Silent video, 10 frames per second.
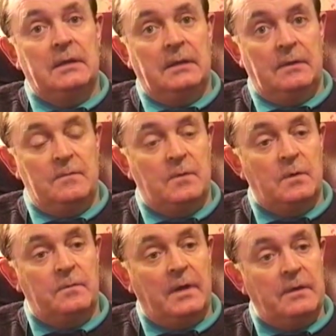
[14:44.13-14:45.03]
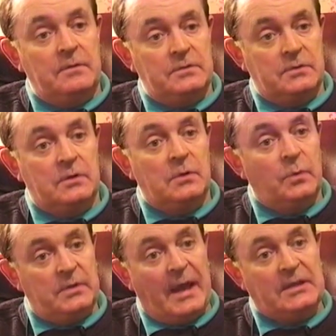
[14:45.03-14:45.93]
and then 4 or 5 years ago
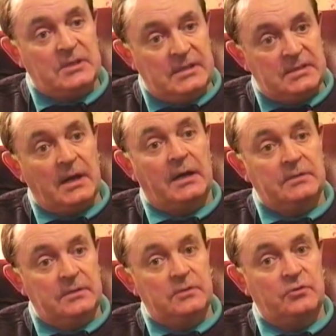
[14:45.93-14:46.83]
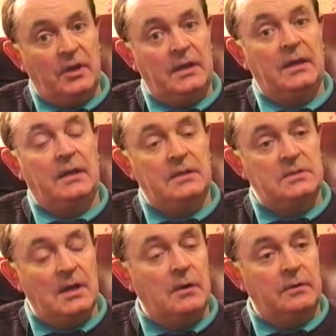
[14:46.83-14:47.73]
we actually started the training, and
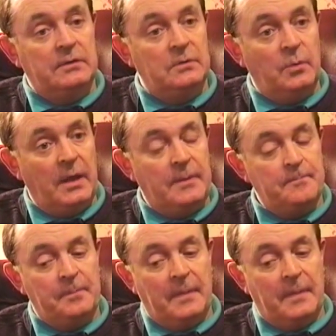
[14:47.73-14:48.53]
it's now underway.